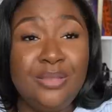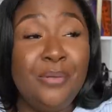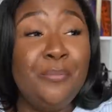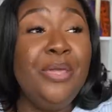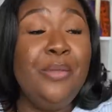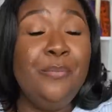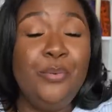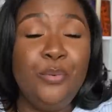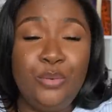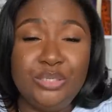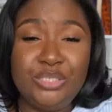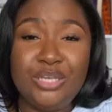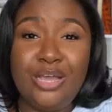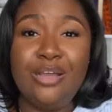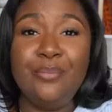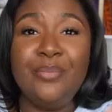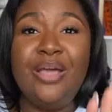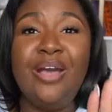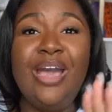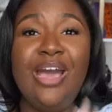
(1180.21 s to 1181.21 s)
People were
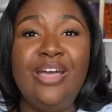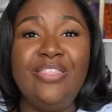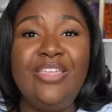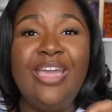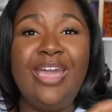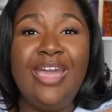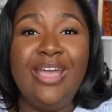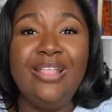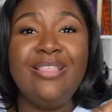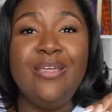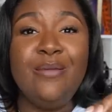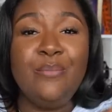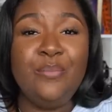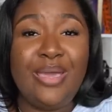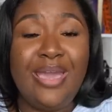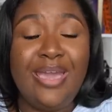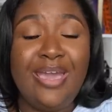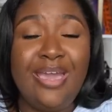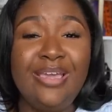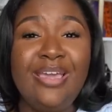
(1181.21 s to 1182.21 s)
talking about how they had their
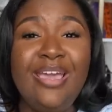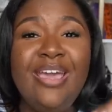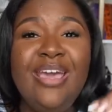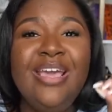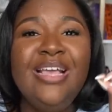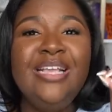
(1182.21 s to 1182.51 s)
bag